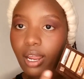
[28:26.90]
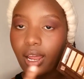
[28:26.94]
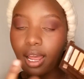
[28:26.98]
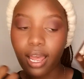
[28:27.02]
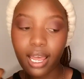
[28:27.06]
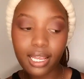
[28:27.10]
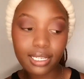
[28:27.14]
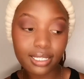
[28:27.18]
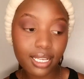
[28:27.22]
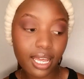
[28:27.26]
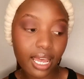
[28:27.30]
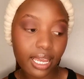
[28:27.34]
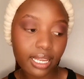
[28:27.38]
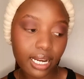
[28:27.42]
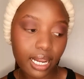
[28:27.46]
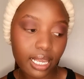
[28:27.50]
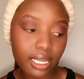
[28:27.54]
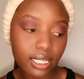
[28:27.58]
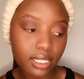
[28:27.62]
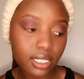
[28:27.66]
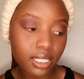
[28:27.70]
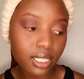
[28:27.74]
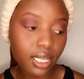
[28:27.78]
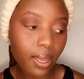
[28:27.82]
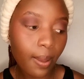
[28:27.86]
as
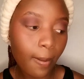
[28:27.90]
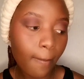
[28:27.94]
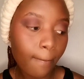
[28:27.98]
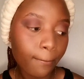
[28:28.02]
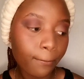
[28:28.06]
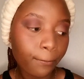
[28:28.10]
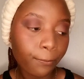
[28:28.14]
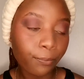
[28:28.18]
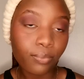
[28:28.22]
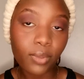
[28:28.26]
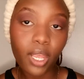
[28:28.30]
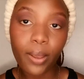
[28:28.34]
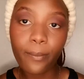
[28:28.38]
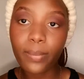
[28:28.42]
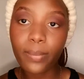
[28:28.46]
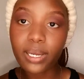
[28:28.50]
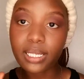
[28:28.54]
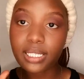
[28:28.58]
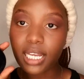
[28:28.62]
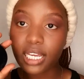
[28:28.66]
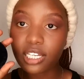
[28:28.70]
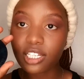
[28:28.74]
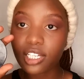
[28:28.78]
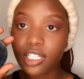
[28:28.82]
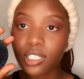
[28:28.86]
highlight,
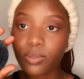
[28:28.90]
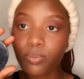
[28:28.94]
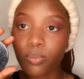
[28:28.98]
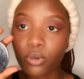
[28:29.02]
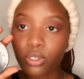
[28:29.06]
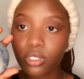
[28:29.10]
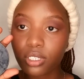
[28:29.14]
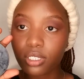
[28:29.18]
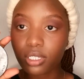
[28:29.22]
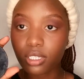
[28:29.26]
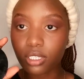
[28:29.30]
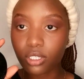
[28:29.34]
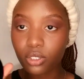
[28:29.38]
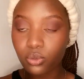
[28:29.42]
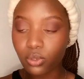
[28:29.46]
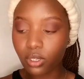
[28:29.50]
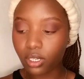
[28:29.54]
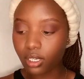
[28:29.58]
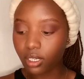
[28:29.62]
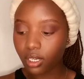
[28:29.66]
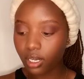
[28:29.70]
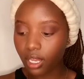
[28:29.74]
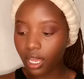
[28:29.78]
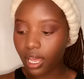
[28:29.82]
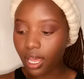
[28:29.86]
but I just bought this
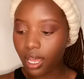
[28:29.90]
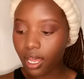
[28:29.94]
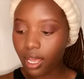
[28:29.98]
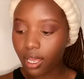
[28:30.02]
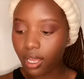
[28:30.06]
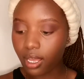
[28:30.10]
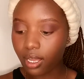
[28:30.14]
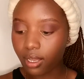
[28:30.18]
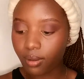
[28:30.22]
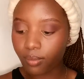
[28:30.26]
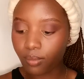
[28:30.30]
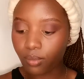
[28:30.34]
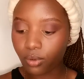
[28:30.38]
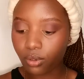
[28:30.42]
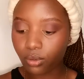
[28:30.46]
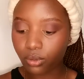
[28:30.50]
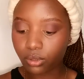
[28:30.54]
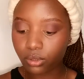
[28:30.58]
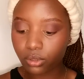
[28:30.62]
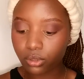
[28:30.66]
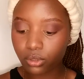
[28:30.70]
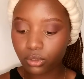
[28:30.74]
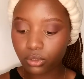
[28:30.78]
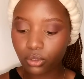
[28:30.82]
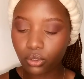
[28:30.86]
one
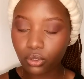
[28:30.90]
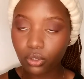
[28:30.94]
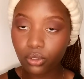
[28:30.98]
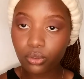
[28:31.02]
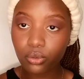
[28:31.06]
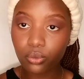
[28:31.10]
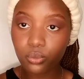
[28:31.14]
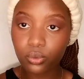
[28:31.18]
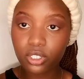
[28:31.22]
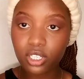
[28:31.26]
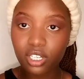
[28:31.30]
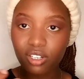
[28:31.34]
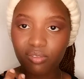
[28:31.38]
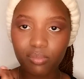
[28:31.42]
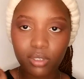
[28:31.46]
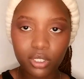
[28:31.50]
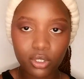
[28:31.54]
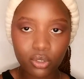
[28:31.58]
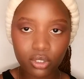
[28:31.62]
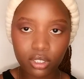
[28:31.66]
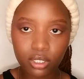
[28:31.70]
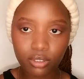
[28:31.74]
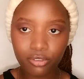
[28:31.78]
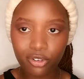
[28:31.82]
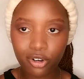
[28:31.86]
also, which I've been
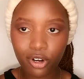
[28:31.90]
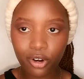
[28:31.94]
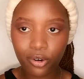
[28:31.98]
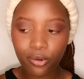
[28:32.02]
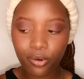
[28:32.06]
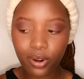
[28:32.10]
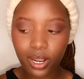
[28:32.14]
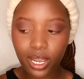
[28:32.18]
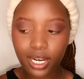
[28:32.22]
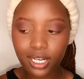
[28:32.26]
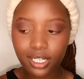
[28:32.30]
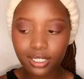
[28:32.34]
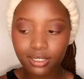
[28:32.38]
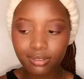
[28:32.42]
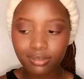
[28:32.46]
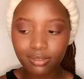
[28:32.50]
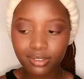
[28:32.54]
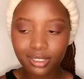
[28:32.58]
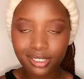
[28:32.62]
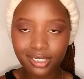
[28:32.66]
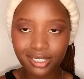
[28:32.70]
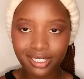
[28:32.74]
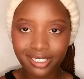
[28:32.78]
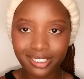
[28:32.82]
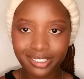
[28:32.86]
using for a while,
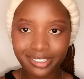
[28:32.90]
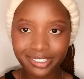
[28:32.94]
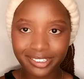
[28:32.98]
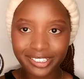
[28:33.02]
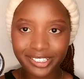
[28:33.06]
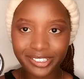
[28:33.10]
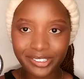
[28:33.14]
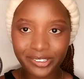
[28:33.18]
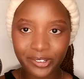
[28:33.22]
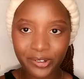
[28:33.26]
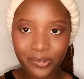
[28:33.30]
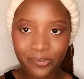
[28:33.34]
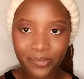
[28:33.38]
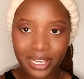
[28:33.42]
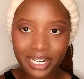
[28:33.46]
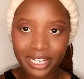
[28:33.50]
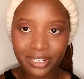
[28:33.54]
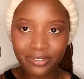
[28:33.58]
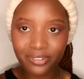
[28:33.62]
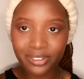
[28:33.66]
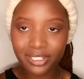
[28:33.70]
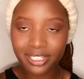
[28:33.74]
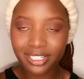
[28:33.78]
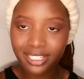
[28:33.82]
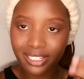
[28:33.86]
so don't mind
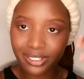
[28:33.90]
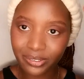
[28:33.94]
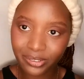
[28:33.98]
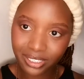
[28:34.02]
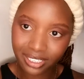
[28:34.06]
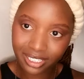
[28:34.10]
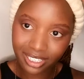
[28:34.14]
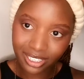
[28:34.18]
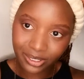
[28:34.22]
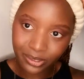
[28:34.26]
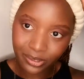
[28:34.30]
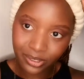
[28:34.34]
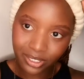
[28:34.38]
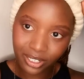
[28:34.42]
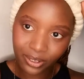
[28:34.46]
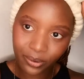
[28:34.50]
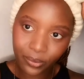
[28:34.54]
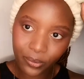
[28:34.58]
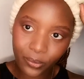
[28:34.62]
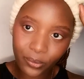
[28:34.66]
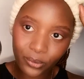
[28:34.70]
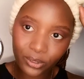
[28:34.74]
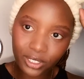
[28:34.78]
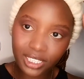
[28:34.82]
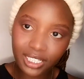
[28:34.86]
if it's looking
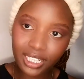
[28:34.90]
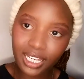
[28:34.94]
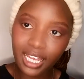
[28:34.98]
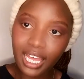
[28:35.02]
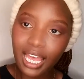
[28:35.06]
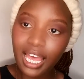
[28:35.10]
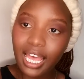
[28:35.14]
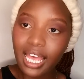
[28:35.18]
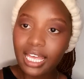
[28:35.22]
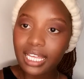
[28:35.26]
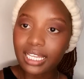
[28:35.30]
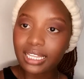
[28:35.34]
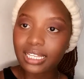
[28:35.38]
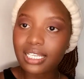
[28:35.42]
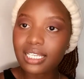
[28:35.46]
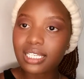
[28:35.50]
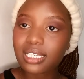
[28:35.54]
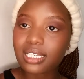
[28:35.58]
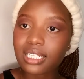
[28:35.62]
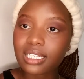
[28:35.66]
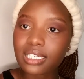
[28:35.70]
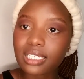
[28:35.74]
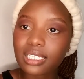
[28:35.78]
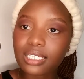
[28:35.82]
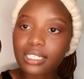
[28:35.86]
old. This
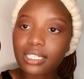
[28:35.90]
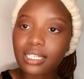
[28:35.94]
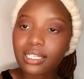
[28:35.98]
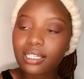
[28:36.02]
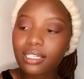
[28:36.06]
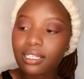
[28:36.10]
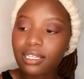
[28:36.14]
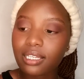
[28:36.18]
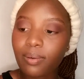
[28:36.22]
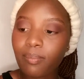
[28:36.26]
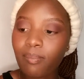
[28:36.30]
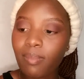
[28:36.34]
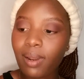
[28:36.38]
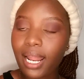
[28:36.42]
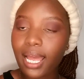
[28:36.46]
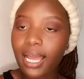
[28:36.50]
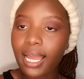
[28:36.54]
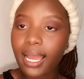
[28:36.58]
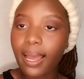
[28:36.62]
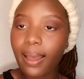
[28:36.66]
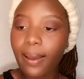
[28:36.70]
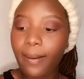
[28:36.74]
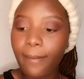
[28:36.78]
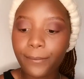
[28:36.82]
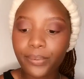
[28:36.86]
is the
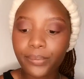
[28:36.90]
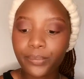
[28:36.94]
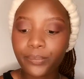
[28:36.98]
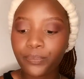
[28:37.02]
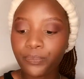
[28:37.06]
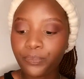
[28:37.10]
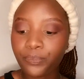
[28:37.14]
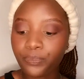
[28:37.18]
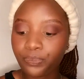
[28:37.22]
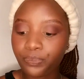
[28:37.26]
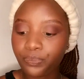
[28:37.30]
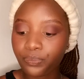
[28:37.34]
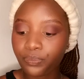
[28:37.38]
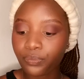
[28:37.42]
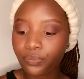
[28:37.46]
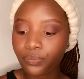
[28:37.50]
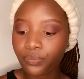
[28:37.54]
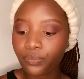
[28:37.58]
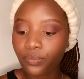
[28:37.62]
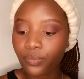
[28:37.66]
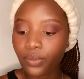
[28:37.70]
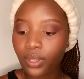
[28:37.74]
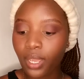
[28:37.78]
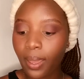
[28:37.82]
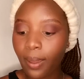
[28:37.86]
Black Up
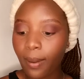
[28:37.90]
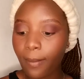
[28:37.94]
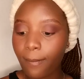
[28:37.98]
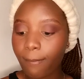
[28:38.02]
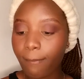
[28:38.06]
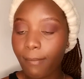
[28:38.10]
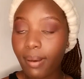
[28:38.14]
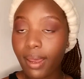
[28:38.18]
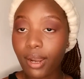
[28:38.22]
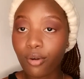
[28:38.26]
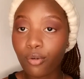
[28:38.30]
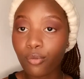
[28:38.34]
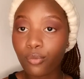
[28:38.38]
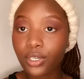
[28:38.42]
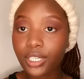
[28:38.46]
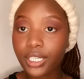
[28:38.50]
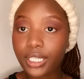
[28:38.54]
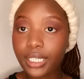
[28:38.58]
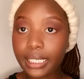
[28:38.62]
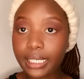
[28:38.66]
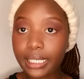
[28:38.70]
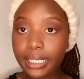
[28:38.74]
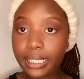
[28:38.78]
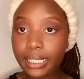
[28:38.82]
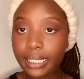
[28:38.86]

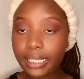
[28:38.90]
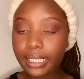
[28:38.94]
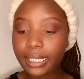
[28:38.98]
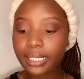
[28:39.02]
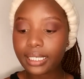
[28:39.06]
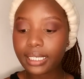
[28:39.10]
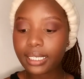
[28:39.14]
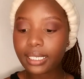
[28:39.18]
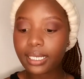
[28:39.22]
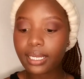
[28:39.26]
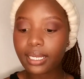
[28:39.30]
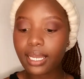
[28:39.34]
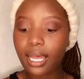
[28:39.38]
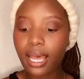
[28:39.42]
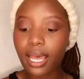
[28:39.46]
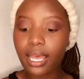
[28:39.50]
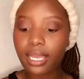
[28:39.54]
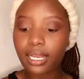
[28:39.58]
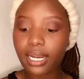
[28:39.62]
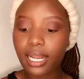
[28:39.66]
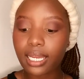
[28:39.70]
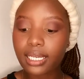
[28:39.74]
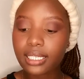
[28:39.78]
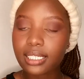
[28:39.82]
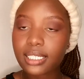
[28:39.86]
Paris
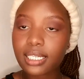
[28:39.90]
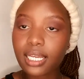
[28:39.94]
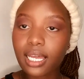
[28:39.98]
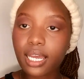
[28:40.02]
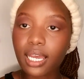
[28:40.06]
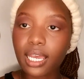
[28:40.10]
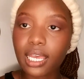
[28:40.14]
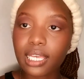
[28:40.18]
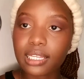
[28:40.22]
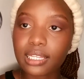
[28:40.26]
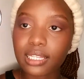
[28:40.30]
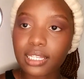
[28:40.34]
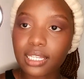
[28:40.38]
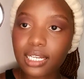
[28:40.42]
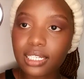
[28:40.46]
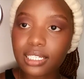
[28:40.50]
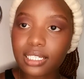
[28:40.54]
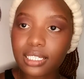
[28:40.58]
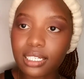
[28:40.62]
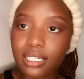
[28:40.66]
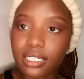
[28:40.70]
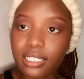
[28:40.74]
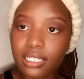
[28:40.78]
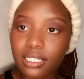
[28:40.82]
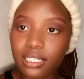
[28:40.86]
highlighter, and that
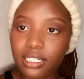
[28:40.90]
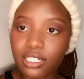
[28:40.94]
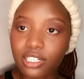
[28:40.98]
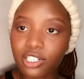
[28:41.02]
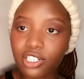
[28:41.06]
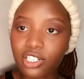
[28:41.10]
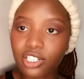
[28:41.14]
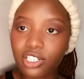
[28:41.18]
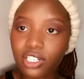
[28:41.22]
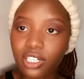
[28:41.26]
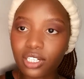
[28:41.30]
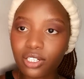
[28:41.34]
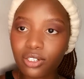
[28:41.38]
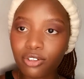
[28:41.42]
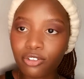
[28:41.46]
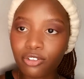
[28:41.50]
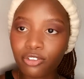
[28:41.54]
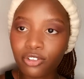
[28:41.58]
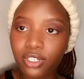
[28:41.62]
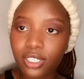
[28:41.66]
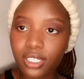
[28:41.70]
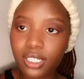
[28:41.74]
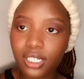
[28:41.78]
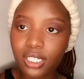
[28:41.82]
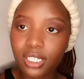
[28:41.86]
is the shade
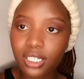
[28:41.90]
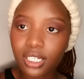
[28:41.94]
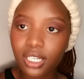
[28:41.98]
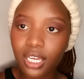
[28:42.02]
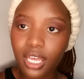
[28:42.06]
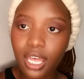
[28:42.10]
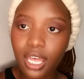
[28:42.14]
of it.